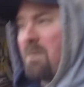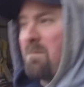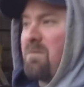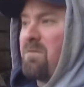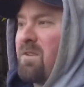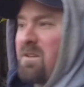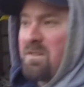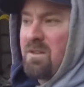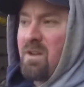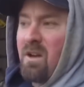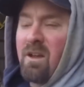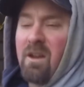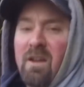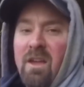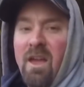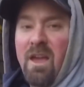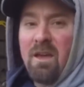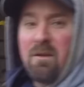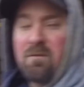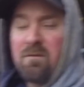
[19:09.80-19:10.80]
fifth cutting
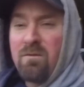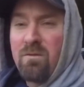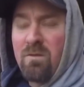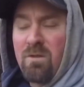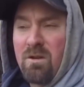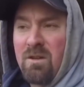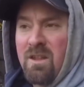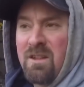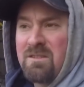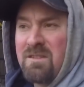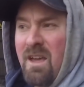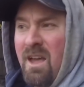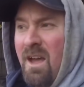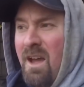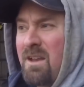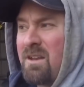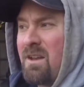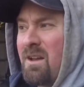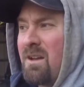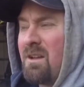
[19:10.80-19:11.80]
hay before that's
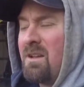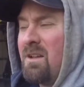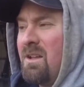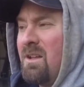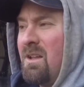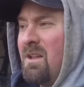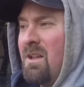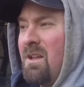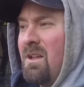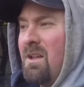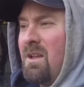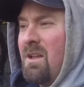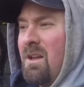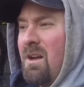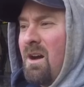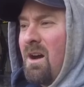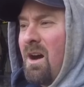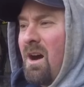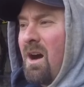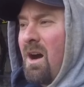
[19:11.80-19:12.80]
had
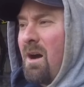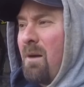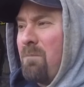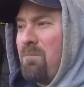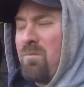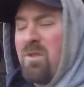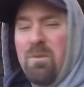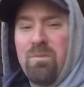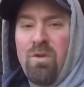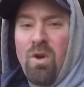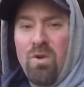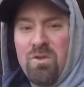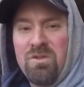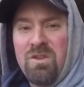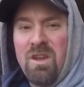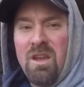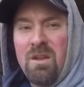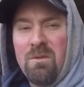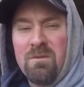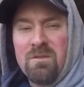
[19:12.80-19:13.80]
the
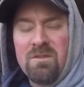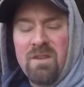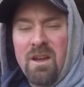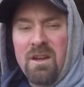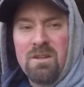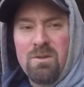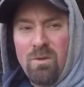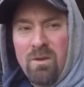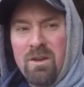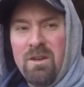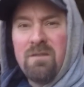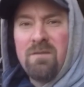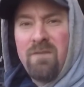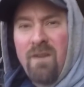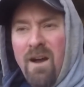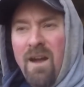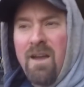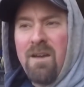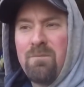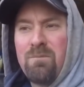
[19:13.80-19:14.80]
protein was like
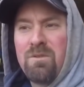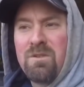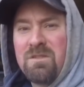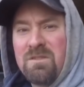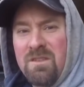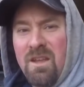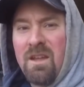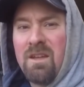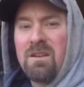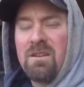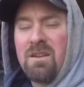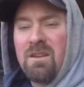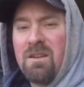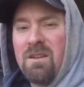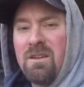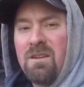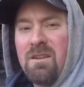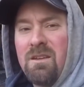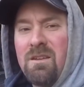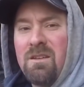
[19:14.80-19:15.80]
25%
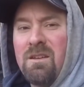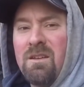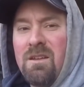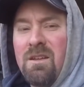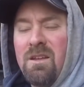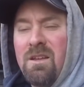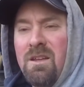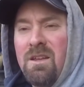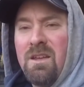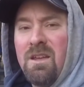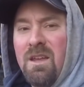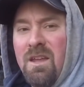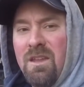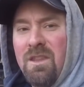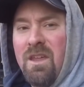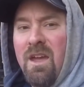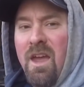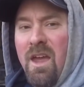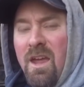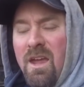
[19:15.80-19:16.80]
in
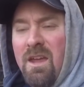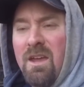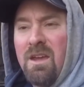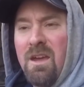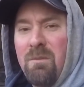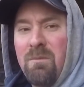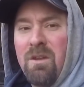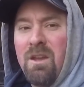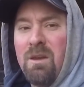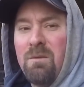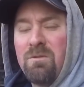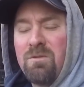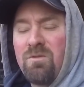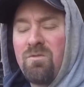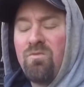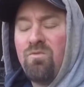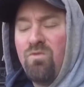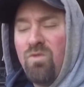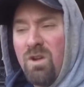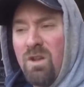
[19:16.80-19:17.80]
the hay. I mean, it was
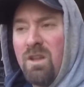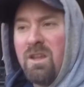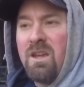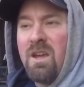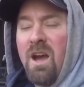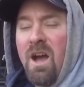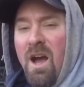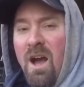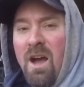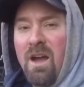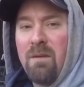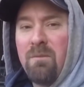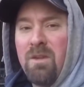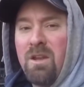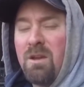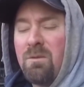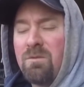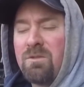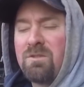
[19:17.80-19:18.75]
really high. I mean,